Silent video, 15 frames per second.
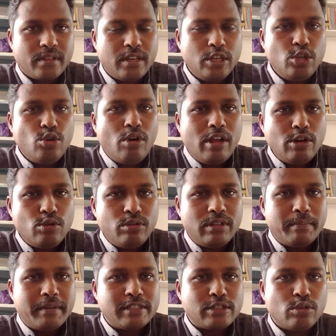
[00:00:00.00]
You all know the
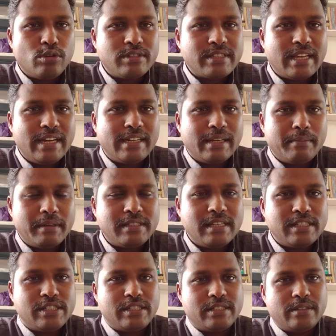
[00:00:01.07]
musculoskeletal
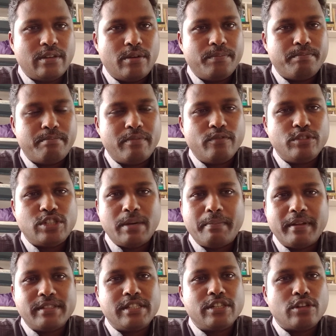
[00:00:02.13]
muscles which are
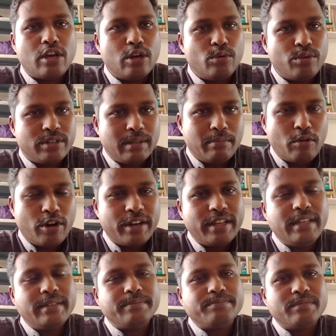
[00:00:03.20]
present all over the
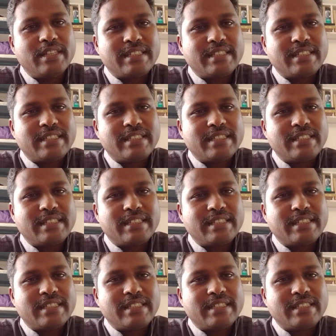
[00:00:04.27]
body, the